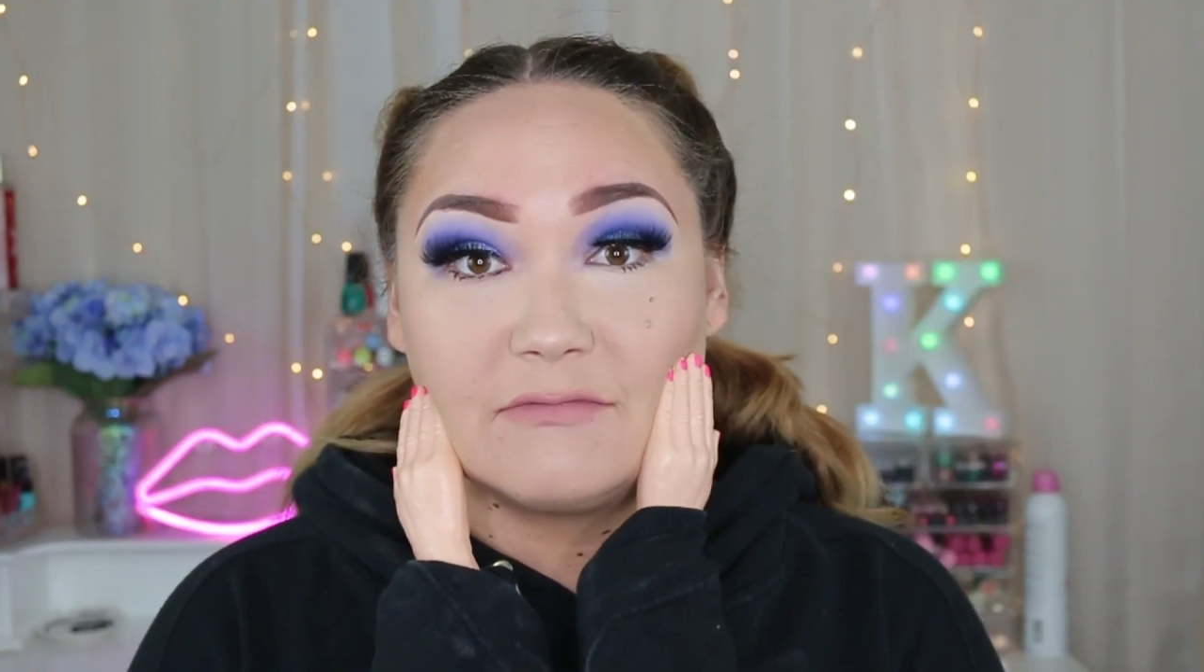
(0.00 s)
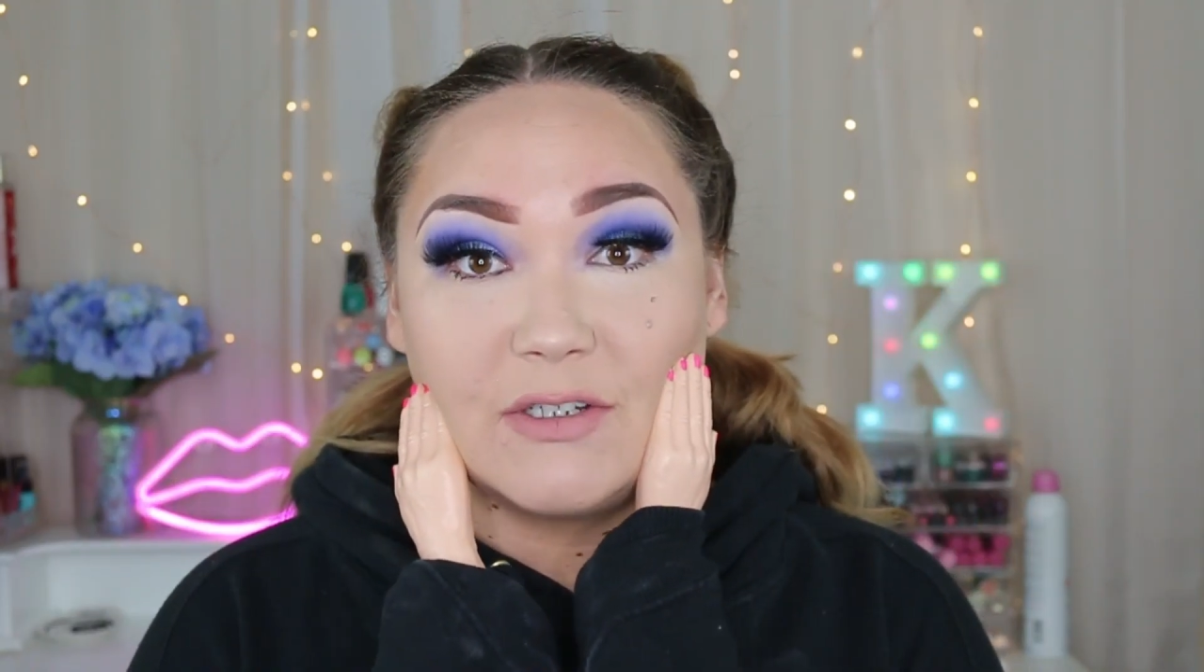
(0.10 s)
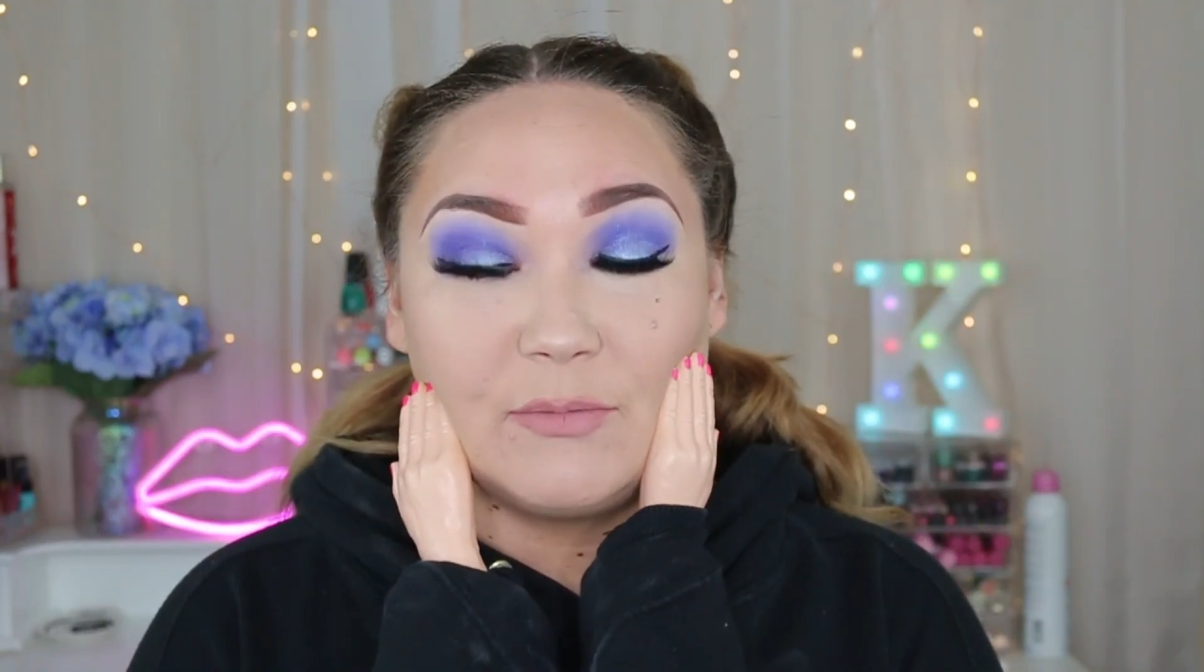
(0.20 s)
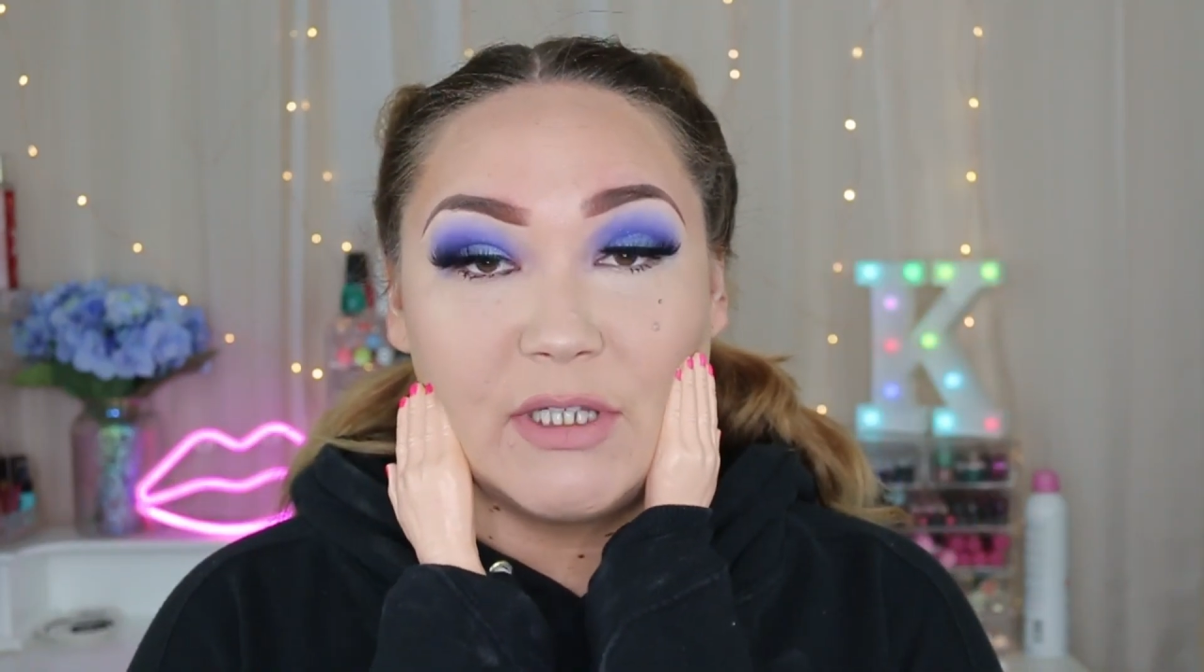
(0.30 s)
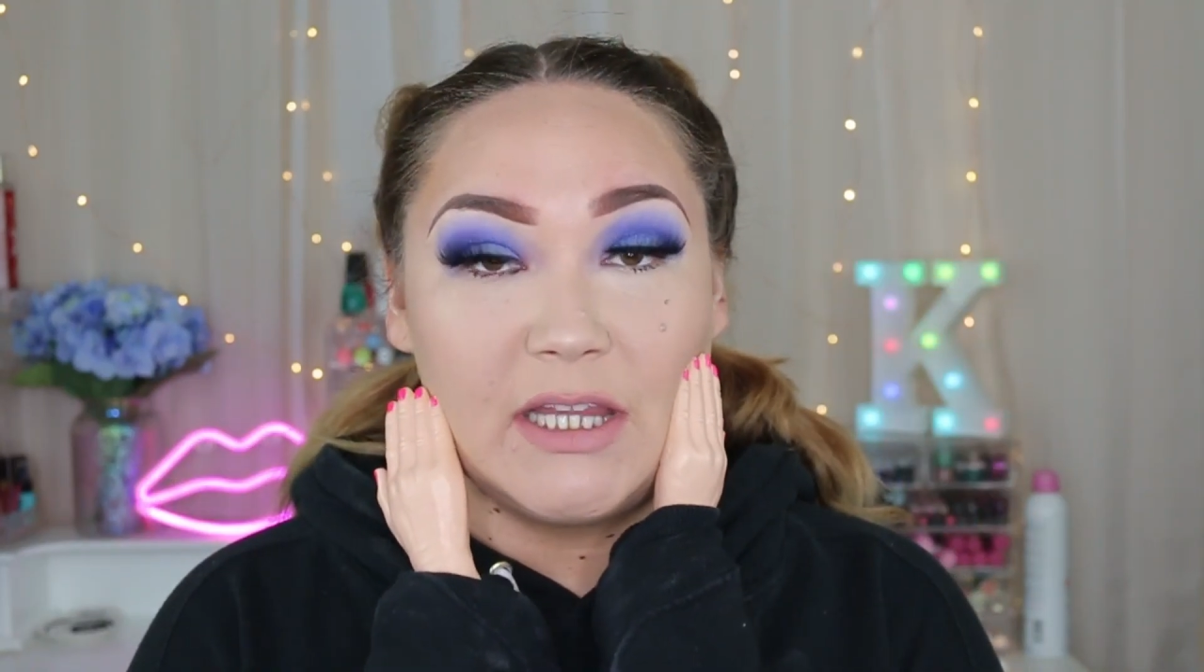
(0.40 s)

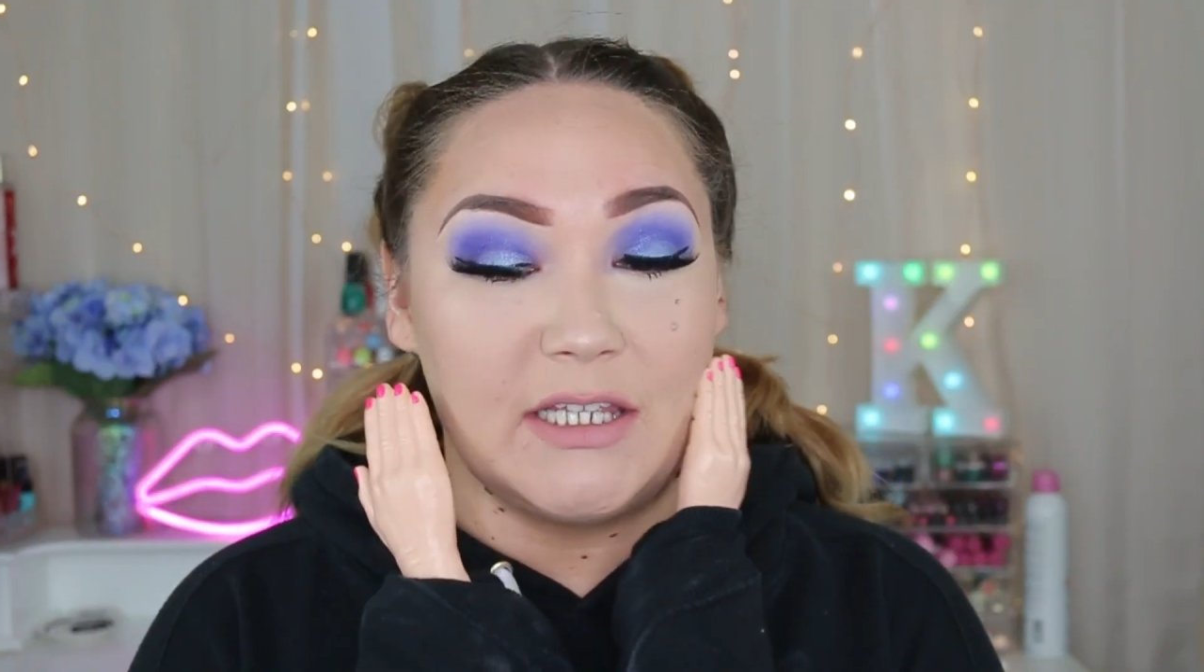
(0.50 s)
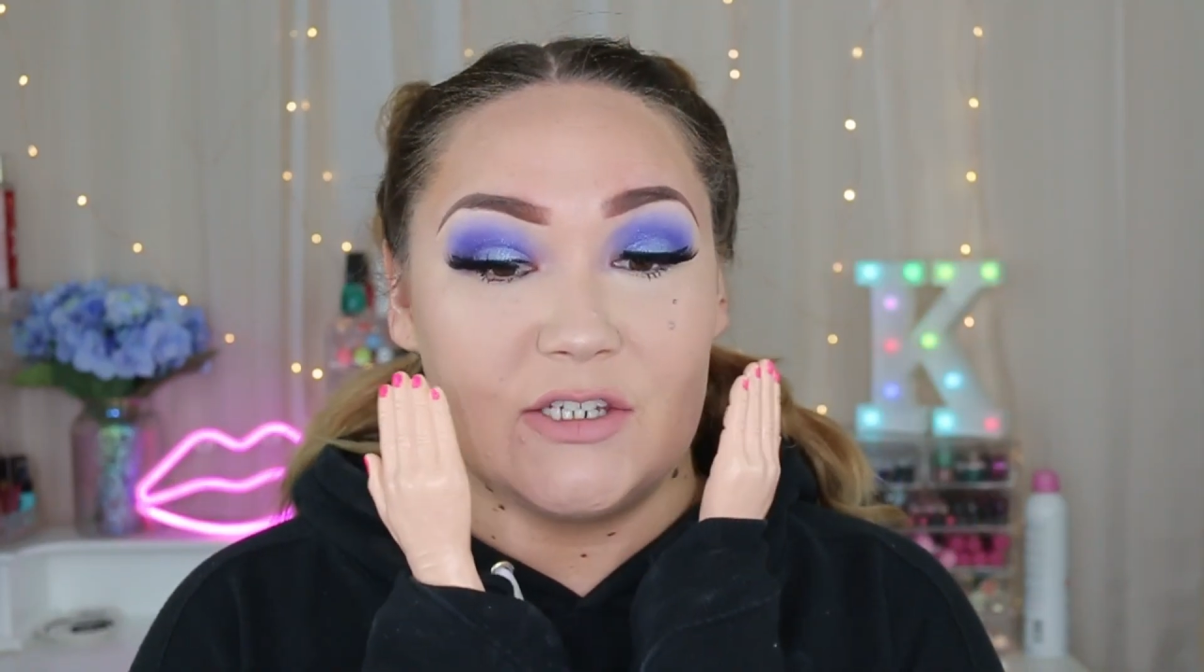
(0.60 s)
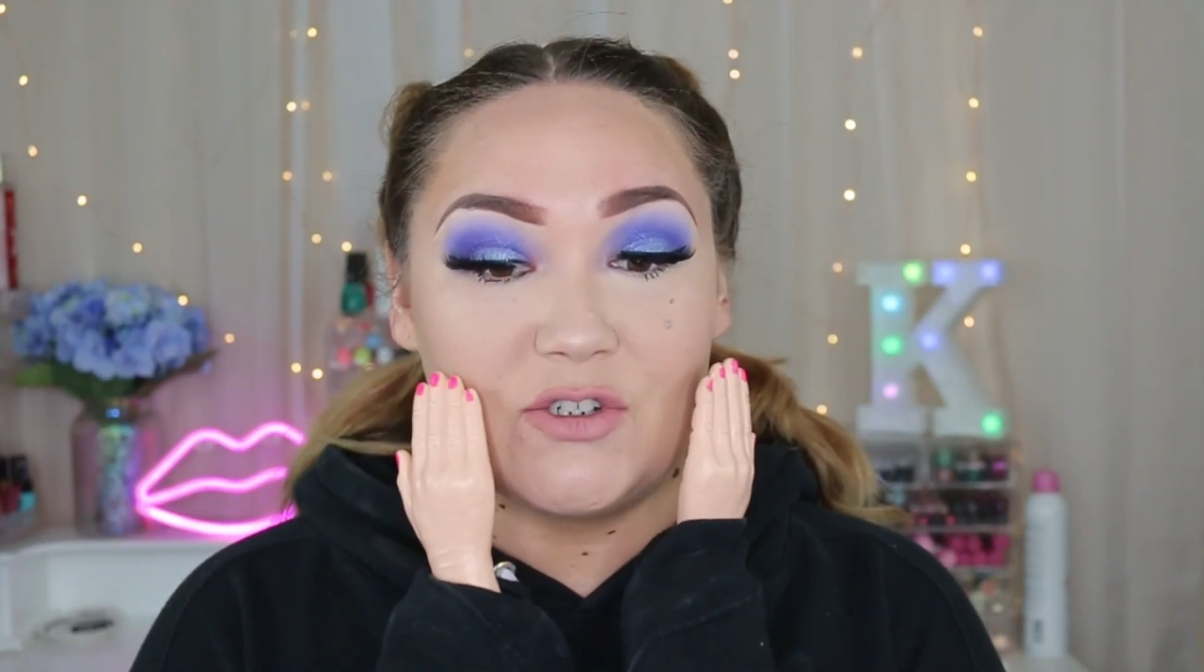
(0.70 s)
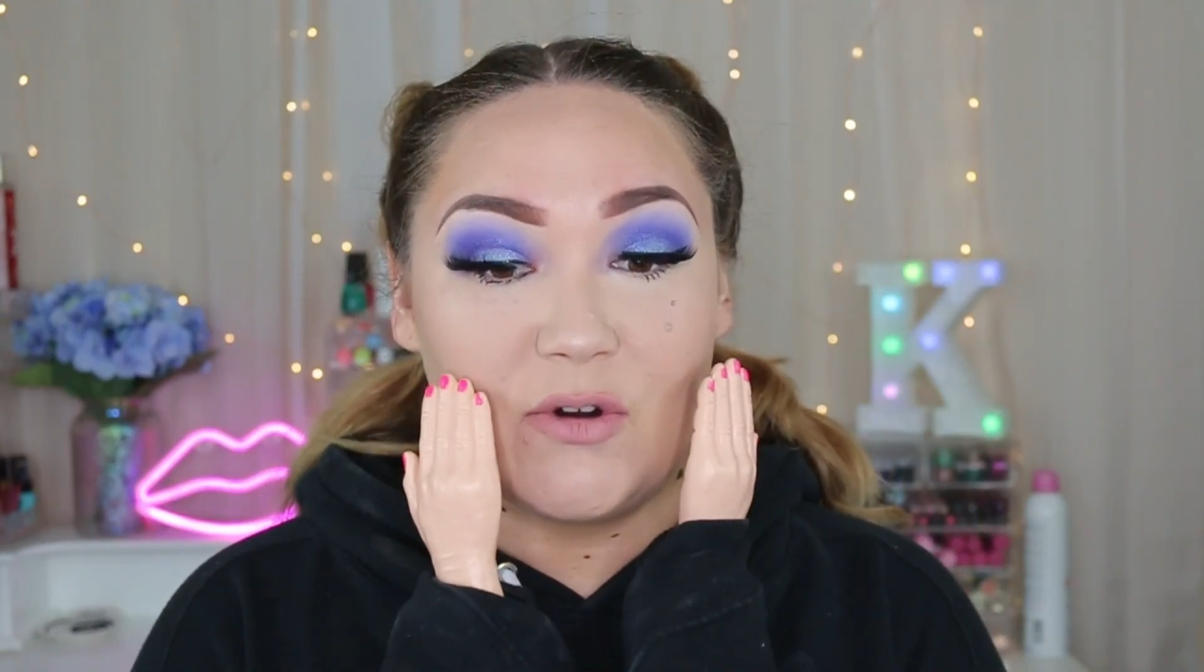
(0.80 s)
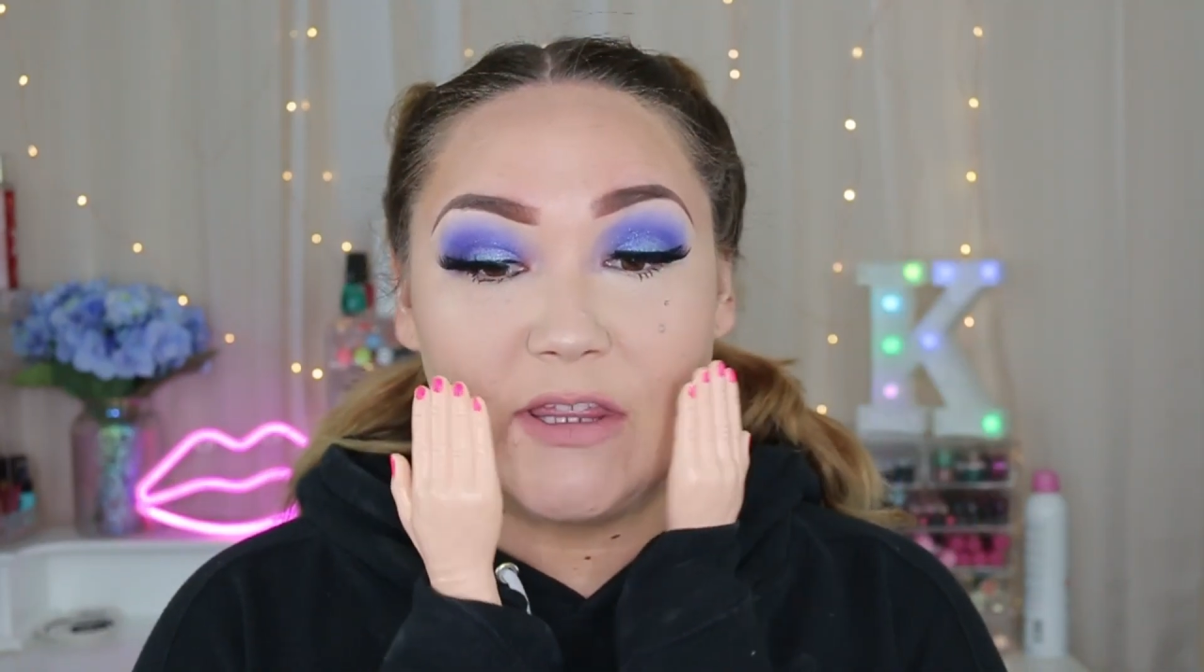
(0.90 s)
completely destroy